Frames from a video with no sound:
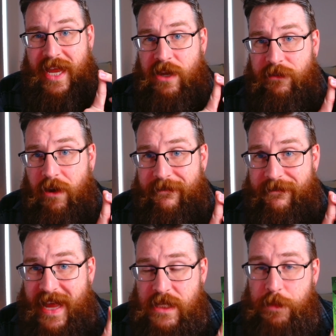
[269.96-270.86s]
Then you've got
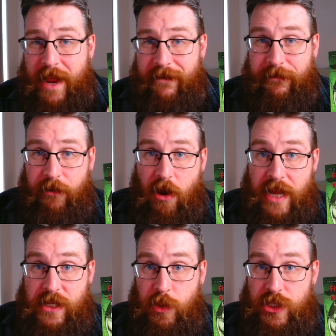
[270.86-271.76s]
Fazbear
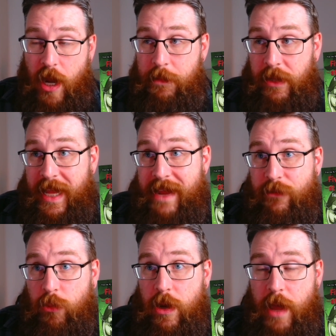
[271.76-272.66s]
Frights, which I
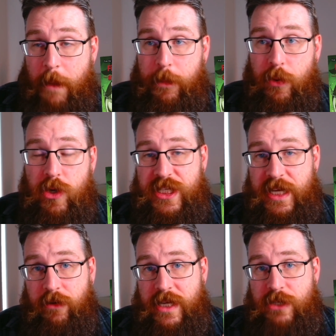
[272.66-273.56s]
believe were a book
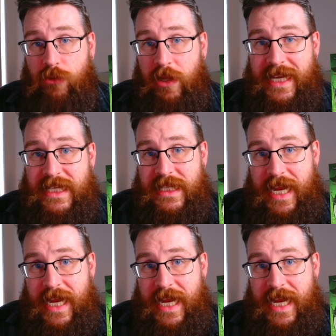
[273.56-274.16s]
series released